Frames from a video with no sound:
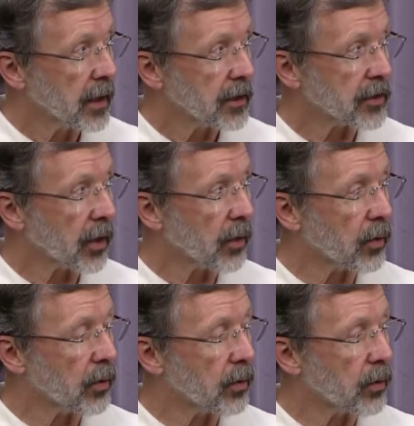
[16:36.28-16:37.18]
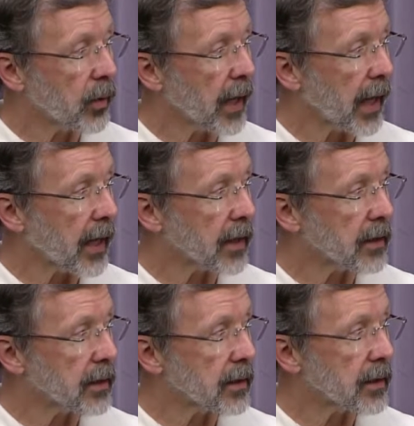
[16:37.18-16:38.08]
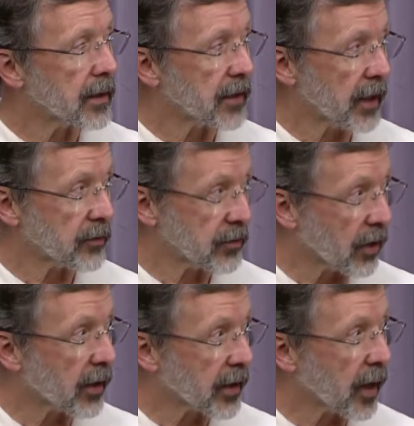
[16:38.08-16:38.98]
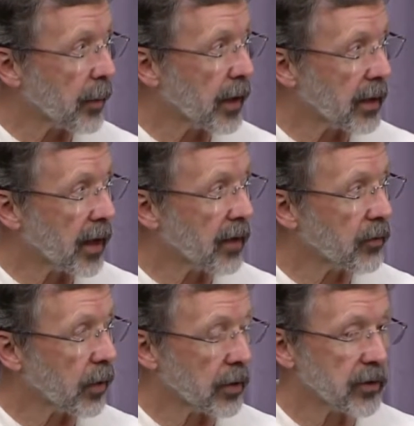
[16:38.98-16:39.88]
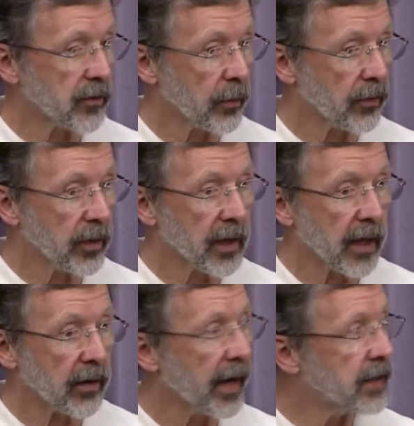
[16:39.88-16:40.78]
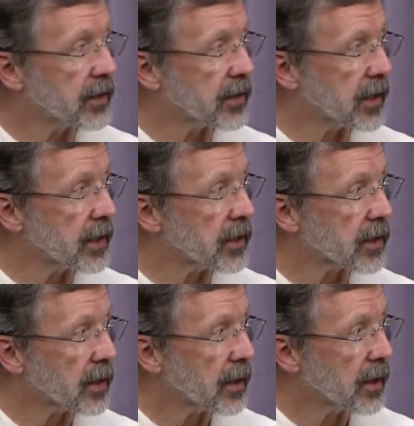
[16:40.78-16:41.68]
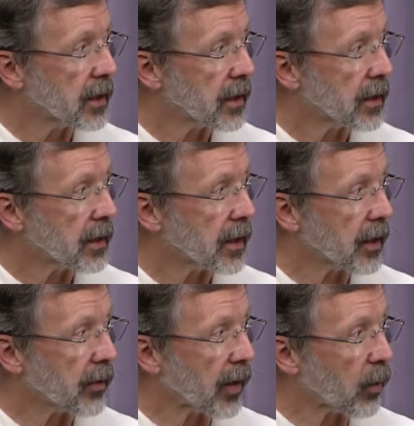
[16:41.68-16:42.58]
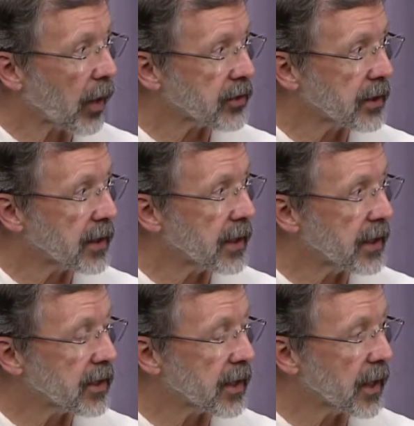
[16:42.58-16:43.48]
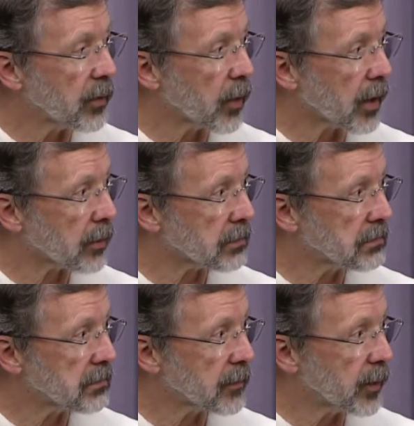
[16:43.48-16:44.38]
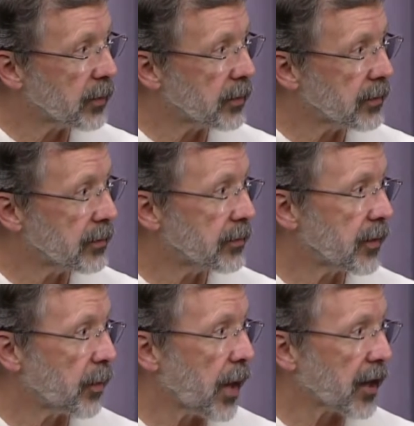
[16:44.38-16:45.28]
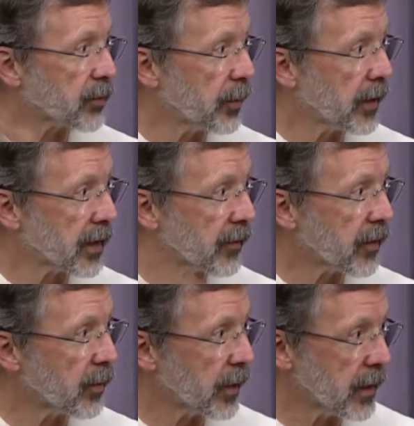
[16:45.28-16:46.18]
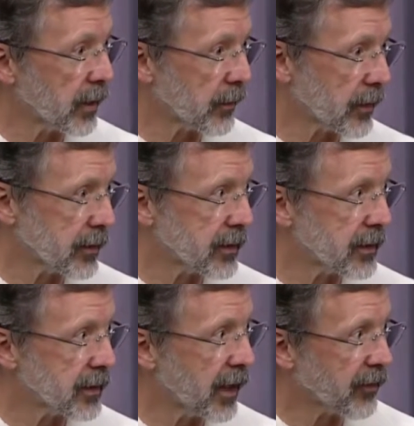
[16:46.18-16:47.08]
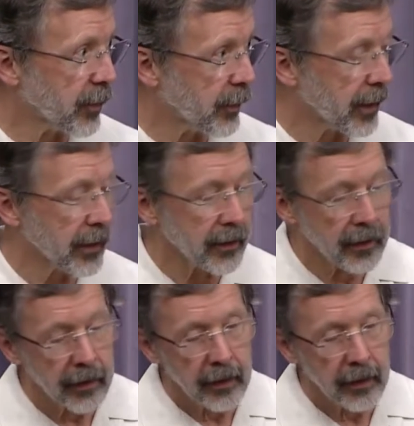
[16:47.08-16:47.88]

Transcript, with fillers: So we had, as we started a company, a lot of orders from three-letter agencies uh, around Washington, mm. D C, where we, the box would be delivered and we'd never hear from them again.